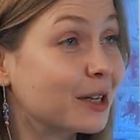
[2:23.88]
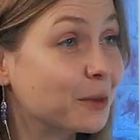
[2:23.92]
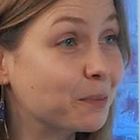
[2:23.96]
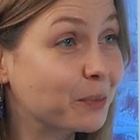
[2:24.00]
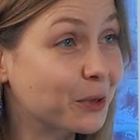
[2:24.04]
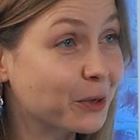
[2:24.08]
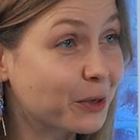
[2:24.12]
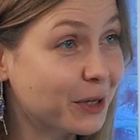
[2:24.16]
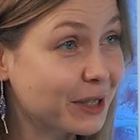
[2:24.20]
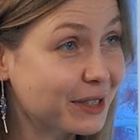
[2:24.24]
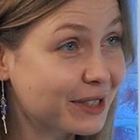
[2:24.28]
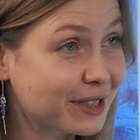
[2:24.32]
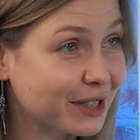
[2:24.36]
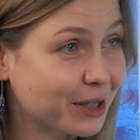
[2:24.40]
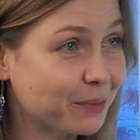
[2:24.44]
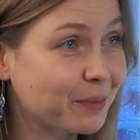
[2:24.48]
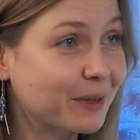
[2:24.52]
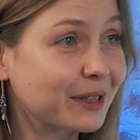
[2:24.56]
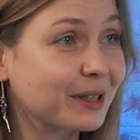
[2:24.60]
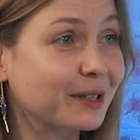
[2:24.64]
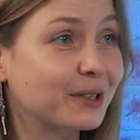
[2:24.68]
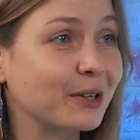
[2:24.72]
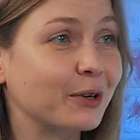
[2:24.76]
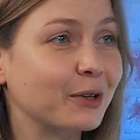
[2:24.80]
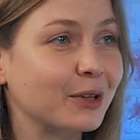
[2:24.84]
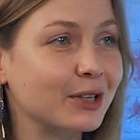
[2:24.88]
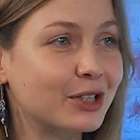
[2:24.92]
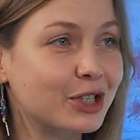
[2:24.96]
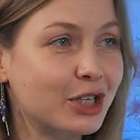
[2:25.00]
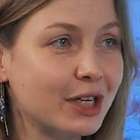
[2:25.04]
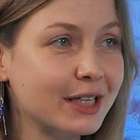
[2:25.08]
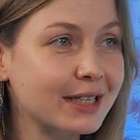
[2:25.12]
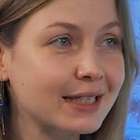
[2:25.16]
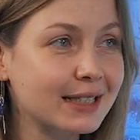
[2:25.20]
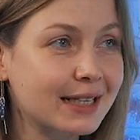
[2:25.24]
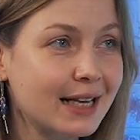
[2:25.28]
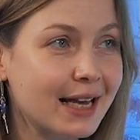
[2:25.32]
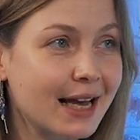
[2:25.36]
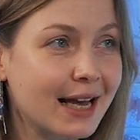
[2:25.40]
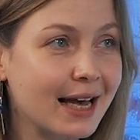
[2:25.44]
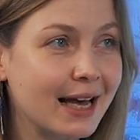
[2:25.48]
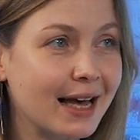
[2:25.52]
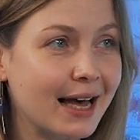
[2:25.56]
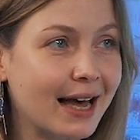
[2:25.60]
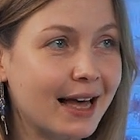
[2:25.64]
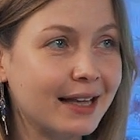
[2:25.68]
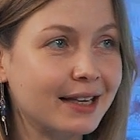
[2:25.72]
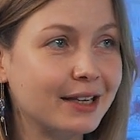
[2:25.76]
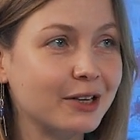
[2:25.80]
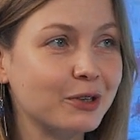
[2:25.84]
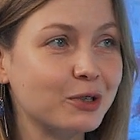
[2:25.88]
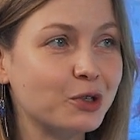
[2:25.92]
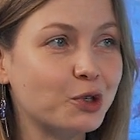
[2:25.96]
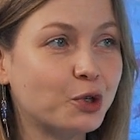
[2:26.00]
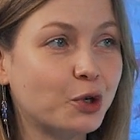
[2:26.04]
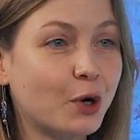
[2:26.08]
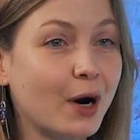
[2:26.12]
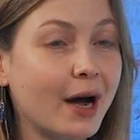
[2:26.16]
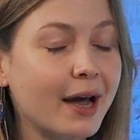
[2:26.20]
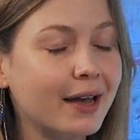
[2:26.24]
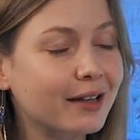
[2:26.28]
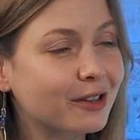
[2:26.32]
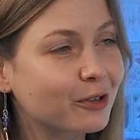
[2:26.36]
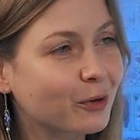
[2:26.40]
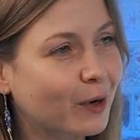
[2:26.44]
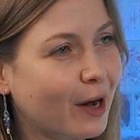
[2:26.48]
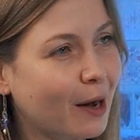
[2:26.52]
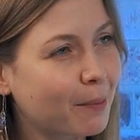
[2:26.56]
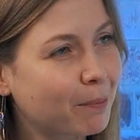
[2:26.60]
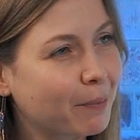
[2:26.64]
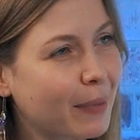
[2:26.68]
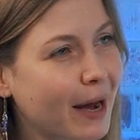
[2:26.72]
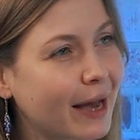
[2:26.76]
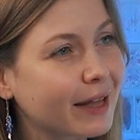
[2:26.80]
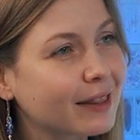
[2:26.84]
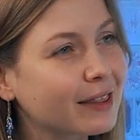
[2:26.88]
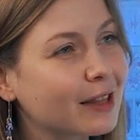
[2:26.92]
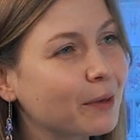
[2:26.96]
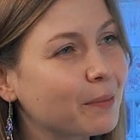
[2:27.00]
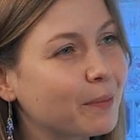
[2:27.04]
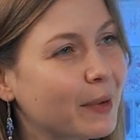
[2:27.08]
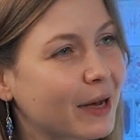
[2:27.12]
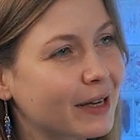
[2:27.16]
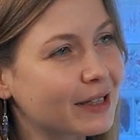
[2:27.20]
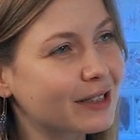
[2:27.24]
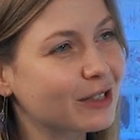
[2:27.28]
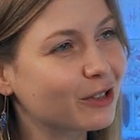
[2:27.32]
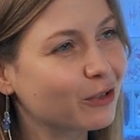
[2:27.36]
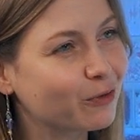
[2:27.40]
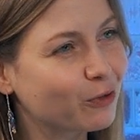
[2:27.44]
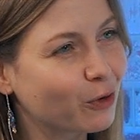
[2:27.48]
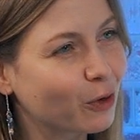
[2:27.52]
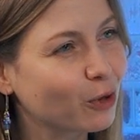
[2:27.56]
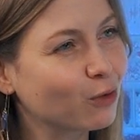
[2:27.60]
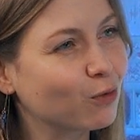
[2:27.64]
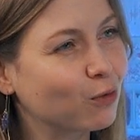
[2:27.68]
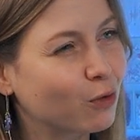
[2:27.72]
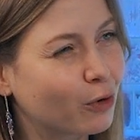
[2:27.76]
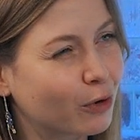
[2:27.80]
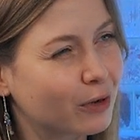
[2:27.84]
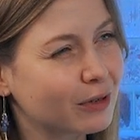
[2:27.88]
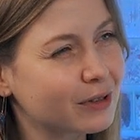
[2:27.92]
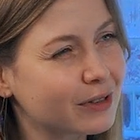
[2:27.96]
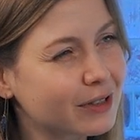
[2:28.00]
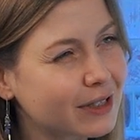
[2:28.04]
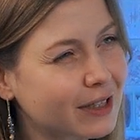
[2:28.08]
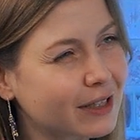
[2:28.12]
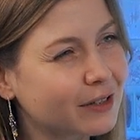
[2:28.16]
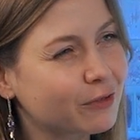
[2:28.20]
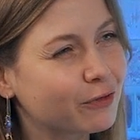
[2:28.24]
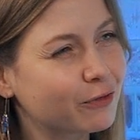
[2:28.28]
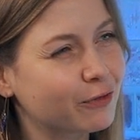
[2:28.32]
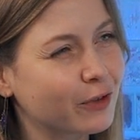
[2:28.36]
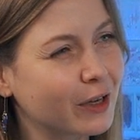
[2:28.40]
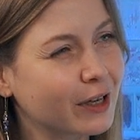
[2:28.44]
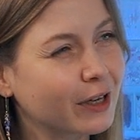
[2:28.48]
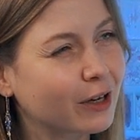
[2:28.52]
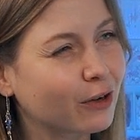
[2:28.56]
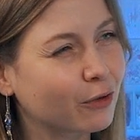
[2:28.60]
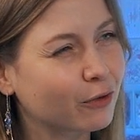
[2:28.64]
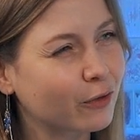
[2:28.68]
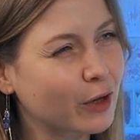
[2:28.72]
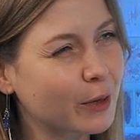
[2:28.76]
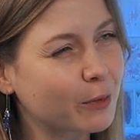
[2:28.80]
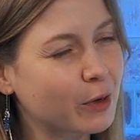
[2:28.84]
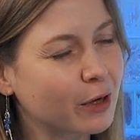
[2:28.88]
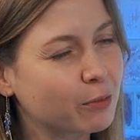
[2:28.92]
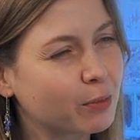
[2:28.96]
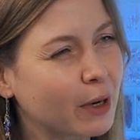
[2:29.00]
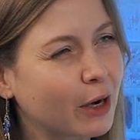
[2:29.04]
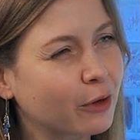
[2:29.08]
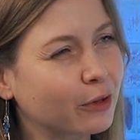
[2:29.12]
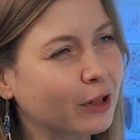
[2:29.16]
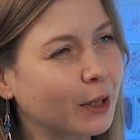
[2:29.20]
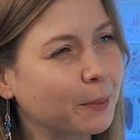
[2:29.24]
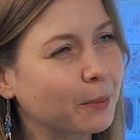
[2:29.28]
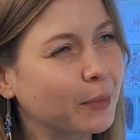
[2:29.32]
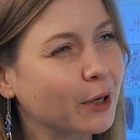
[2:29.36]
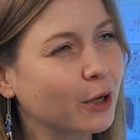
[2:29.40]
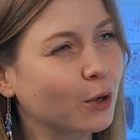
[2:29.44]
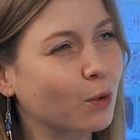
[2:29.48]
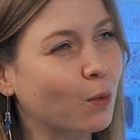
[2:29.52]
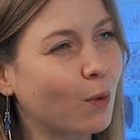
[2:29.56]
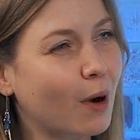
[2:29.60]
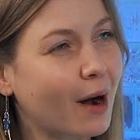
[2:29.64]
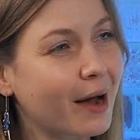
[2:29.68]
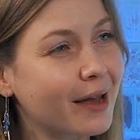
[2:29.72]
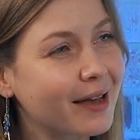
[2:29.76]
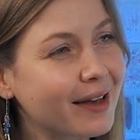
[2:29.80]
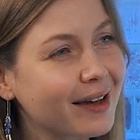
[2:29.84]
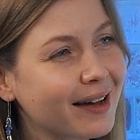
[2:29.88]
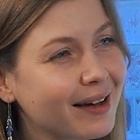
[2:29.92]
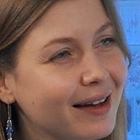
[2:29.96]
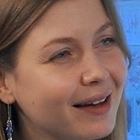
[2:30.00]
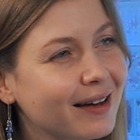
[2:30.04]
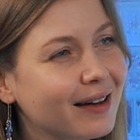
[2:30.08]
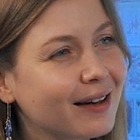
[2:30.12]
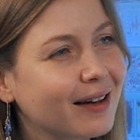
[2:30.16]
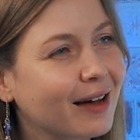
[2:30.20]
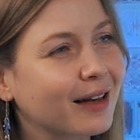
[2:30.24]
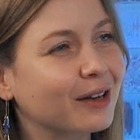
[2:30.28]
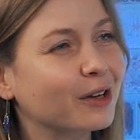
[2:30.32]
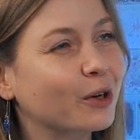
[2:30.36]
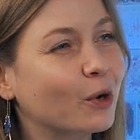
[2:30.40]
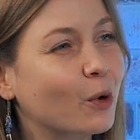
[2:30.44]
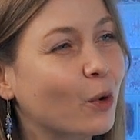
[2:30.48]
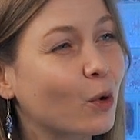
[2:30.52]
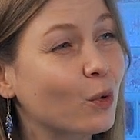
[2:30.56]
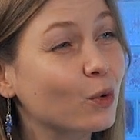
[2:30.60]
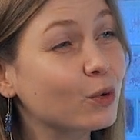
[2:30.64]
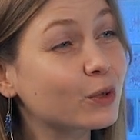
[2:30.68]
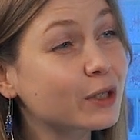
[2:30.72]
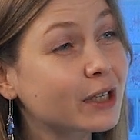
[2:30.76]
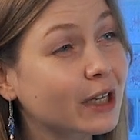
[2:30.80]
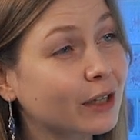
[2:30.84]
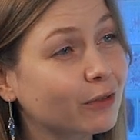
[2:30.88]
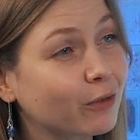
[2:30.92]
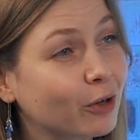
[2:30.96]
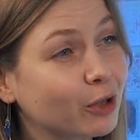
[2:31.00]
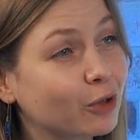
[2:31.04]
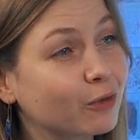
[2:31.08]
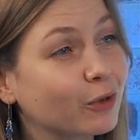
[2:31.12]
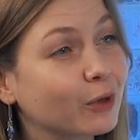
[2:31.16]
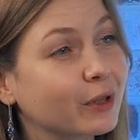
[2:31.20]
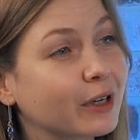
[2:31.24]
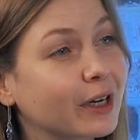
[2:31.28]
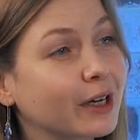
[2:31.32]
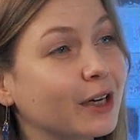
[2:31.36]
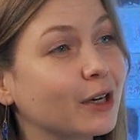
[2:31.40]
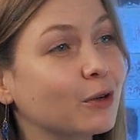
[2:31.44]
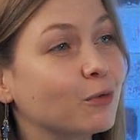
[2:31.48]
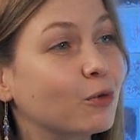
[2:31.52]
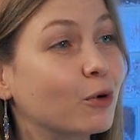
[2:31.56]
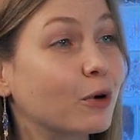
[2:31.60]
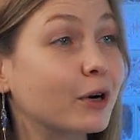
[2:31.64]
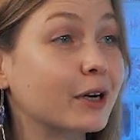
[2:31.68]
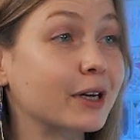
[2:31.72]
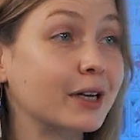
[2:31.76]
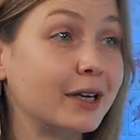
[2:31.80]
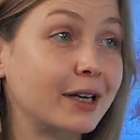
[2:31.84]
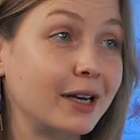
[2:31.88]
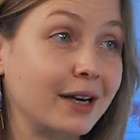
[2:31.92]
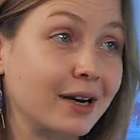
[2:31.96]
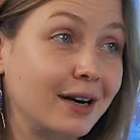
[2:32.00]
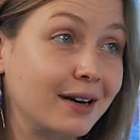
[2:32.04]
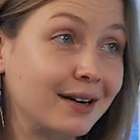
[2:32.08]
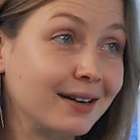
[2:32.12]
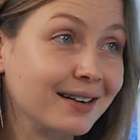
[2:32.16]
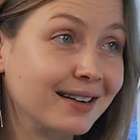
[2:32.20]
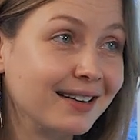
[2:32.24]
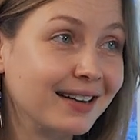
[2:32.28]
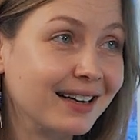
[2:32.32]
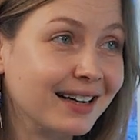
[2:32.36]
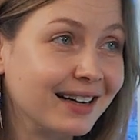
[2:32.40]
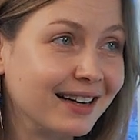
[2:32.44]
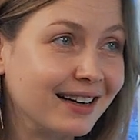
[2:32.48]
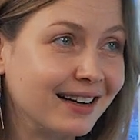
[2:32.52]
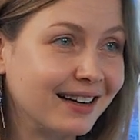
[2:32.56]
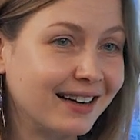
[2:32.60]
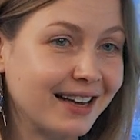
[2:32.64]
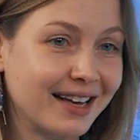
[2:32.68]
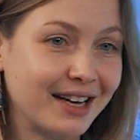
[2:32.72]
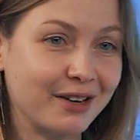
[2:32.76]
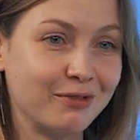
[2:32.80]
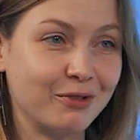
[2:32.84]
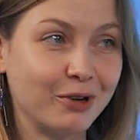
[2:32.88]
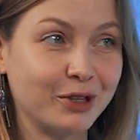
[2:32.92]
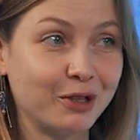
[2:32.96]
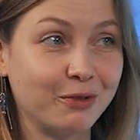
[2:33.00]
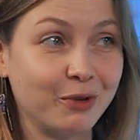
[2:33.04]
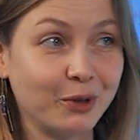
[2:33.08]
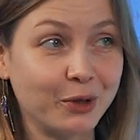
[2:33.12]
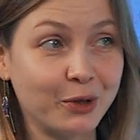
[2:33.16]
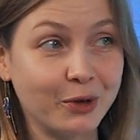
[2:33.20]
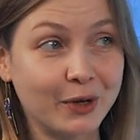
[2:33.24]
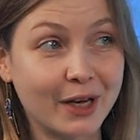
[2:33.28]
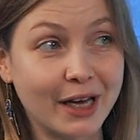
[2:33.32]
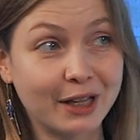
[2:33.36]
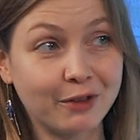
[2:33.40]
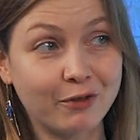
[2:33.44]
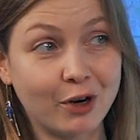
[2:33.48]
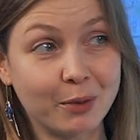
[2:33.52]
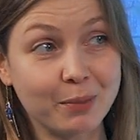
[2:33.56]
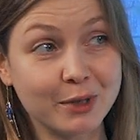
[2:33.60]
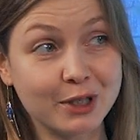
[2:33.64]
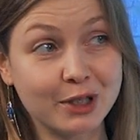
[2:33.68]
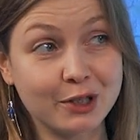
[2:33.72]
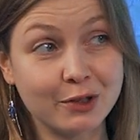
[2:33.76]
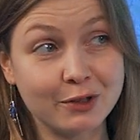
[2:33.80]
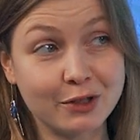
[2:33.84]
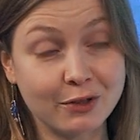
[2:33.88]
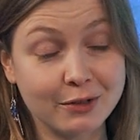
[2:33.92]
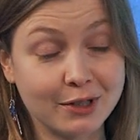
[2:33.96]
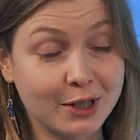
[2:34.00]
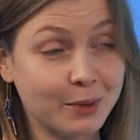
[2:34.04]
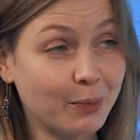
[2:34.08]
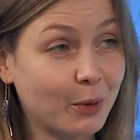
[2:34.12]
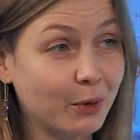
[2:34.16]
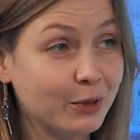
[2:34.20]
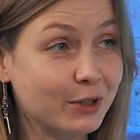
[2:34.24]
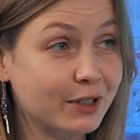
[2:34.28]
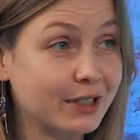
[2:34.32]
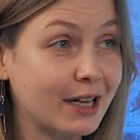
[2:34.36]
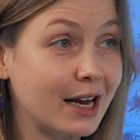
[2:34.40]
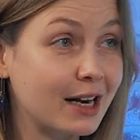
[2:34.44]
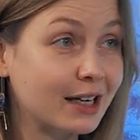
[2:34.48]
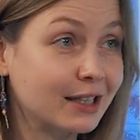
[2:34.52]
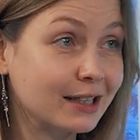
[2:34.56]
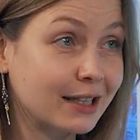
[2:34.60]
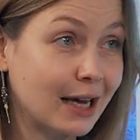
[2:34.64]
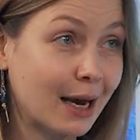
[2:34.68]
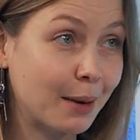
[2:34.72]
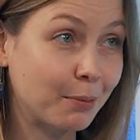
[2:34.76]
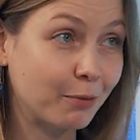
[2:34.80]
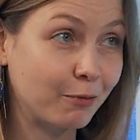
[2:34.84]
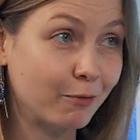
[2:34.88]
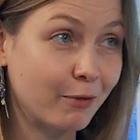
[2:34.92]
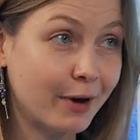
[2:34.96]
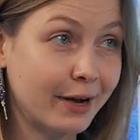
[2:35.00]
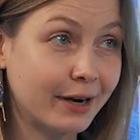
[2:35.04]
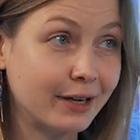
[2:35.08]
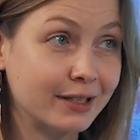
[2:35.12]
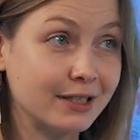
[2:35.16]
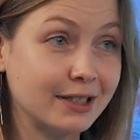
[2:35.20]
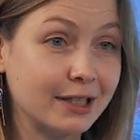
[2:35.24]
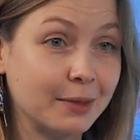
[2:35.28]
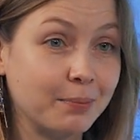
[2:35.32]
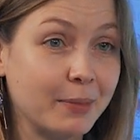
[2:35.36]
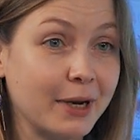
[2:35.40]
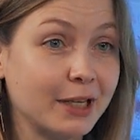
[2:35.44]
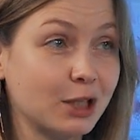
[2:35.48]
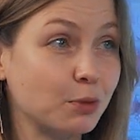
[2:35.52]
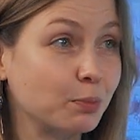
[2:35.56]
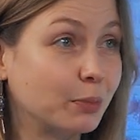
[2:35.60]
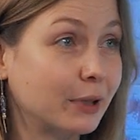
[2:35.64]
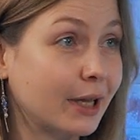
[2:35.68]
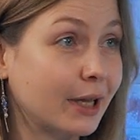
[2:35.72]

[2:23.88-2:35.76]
puristic methodologies, and you try to combine the best of all worlds and think about the big why and goals and what will really work here. Like, what will you get from a small startup? Where is the best